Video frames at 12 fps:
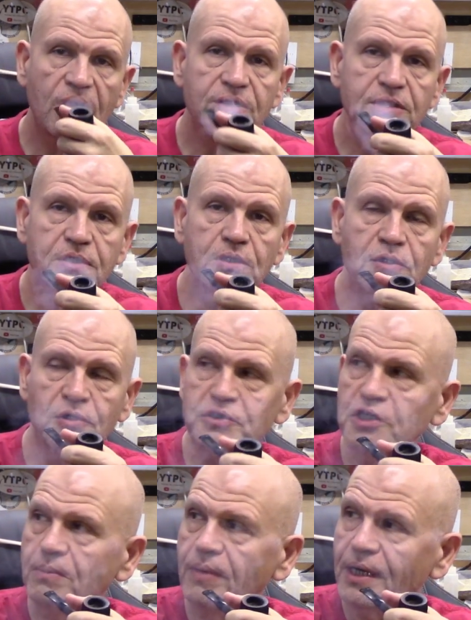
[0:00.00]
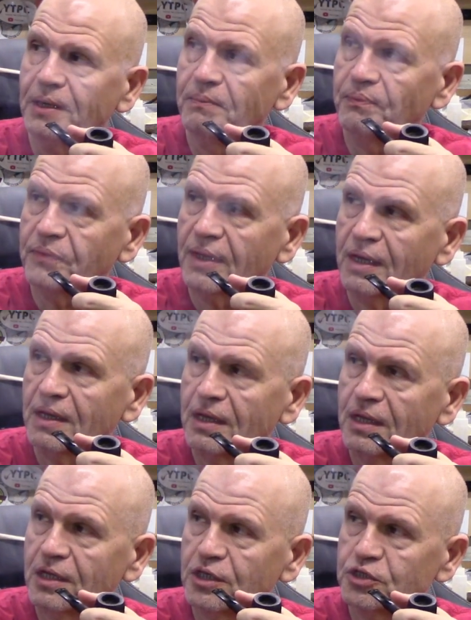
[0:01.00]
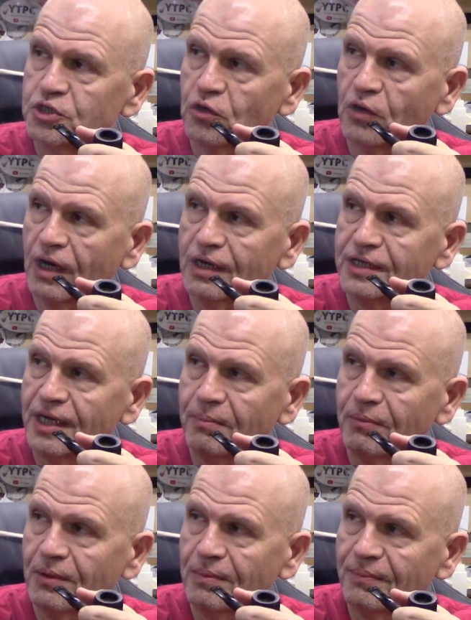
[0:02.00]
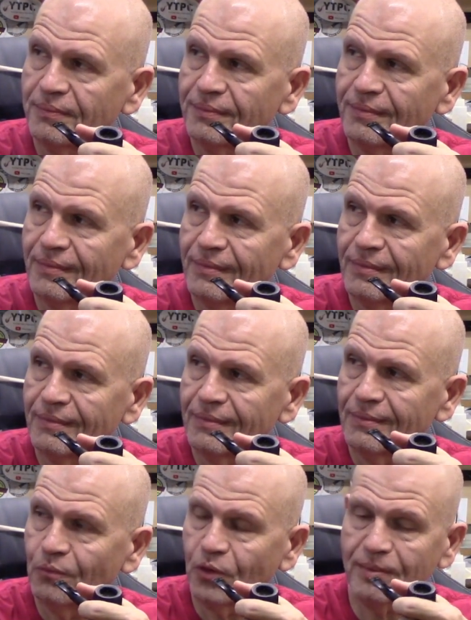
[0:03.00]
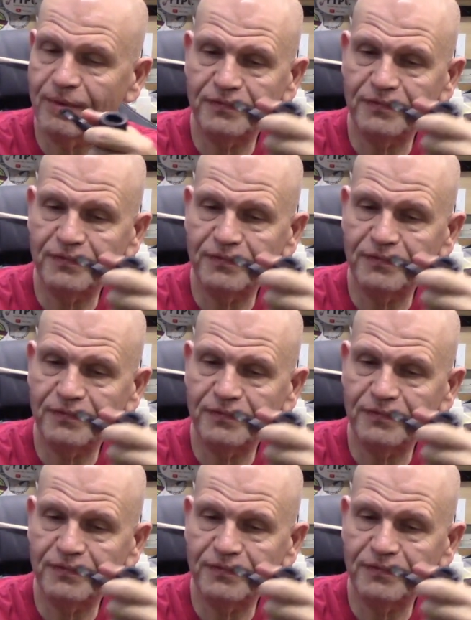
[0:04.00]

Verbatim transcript: Still using my Sherlock Tamper. One of my